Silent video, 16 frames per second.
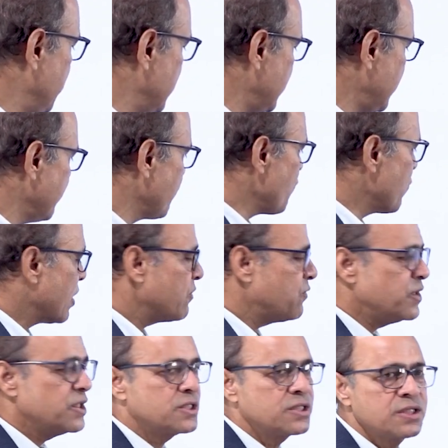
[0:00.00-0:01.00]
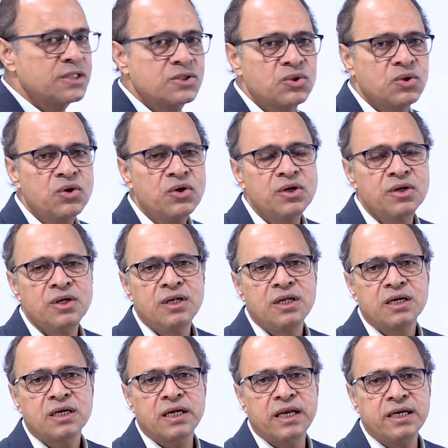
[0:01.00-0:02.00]
be the features or
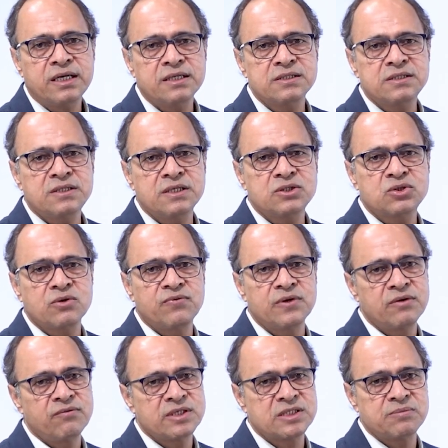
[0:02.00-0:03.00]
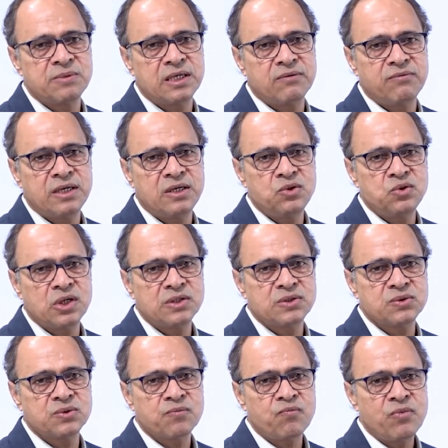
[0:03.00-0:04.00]
characteristics of investment avenues
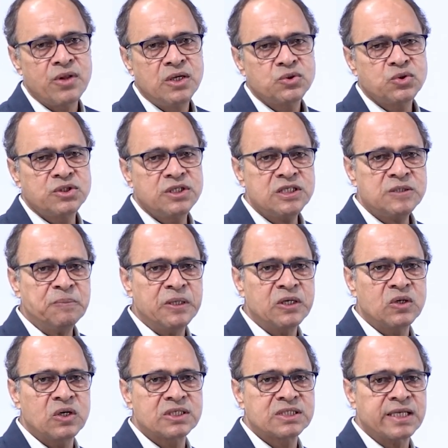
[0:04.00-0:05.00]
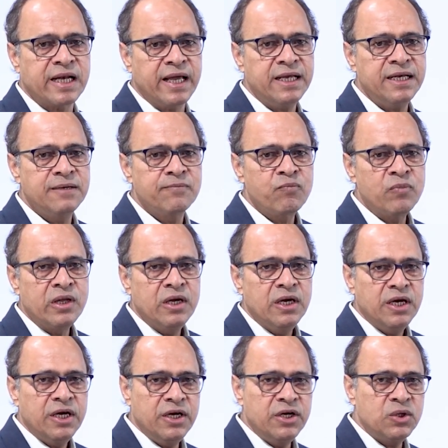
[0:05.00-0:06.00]
also. So this particular slide
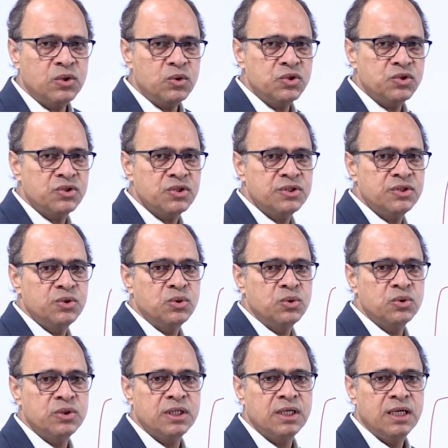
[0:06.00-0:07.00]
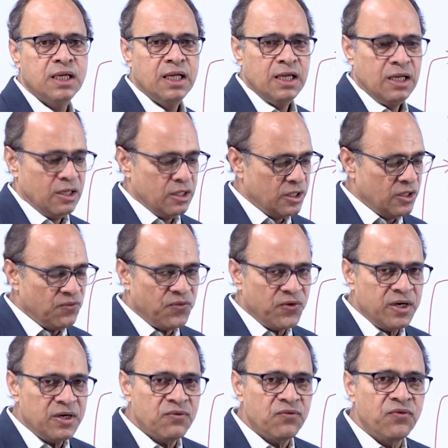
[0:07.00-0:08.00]
introduces you to the
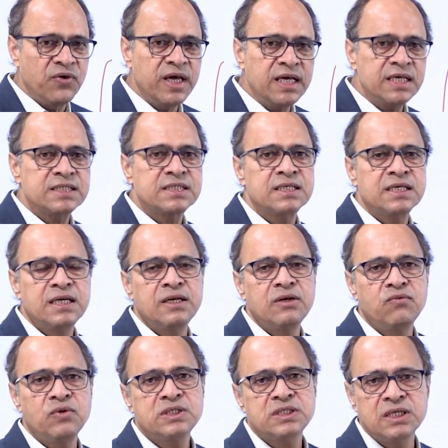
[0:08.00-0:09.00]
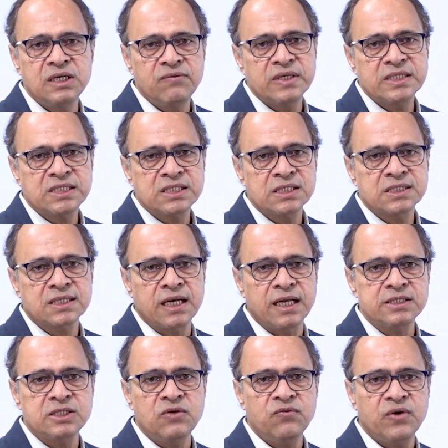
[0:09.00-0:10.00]
different ways in which investors
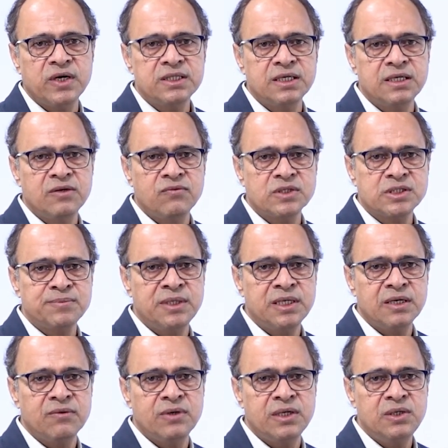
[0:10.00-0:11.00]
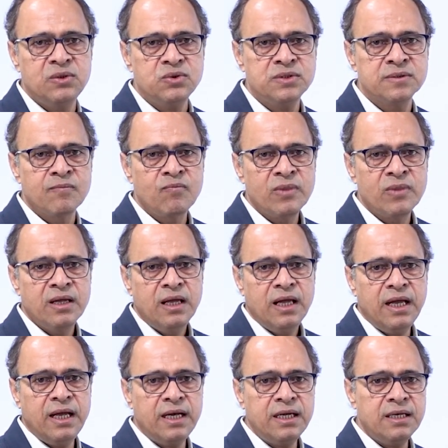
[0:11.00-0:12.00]
classify the investment avenues
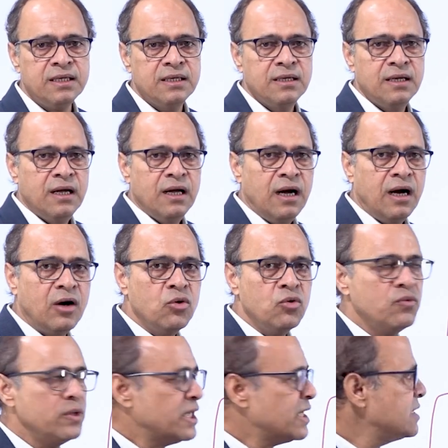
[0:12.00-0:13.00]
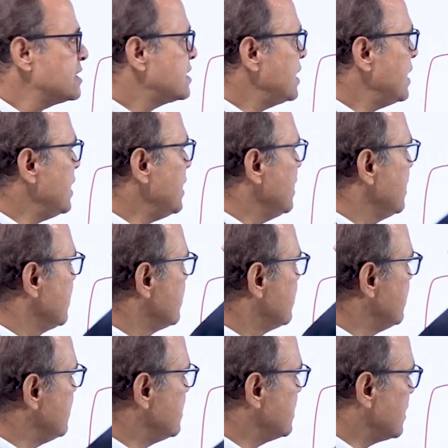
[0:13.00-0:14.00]
and how we can say
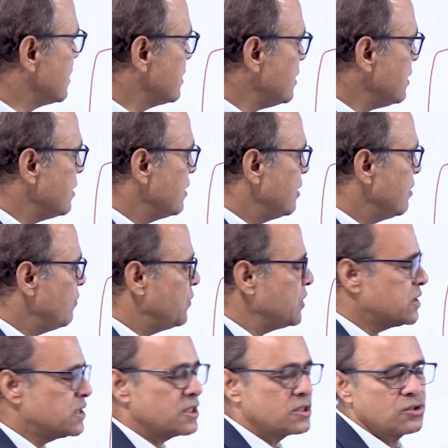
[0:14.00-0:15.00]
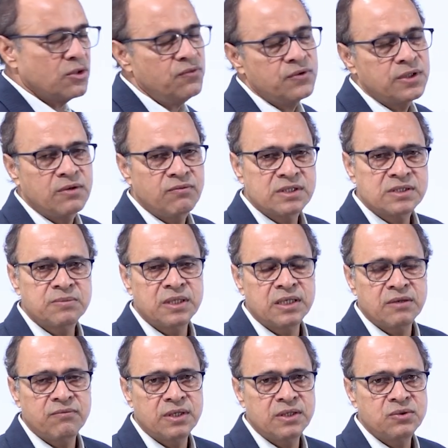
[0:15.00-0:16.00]
these are the features of investment
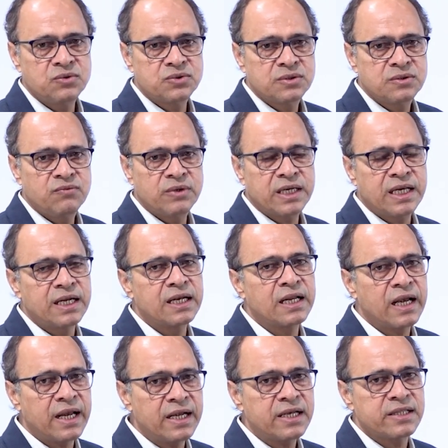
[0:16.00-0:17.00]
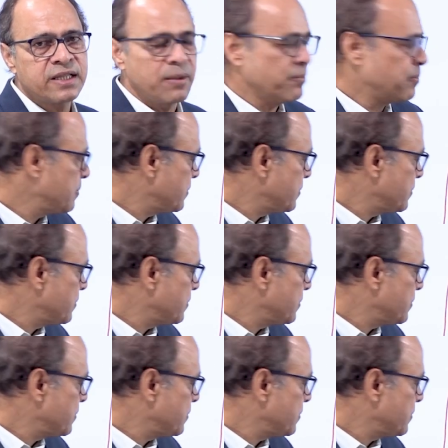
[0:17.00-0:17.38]
avenues. We can narrate them.